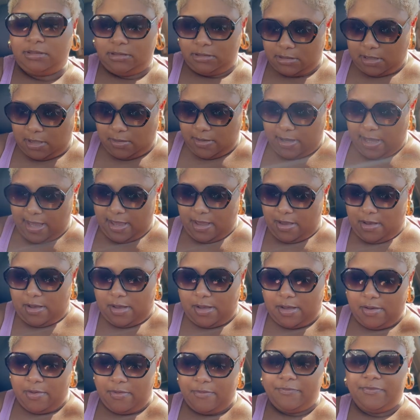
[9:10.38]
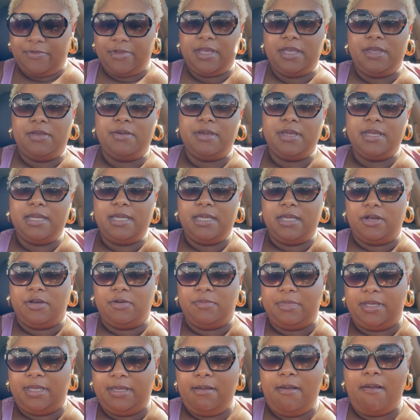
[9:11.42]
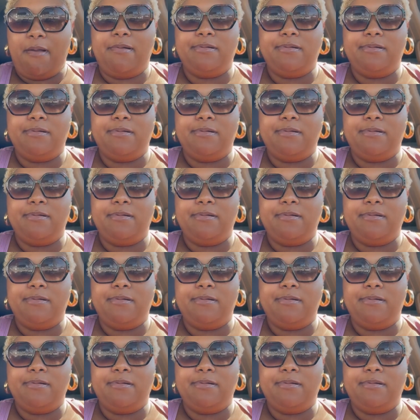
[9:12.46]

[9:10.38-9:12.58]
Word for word: Okay, y'all, hopefully you can hear me.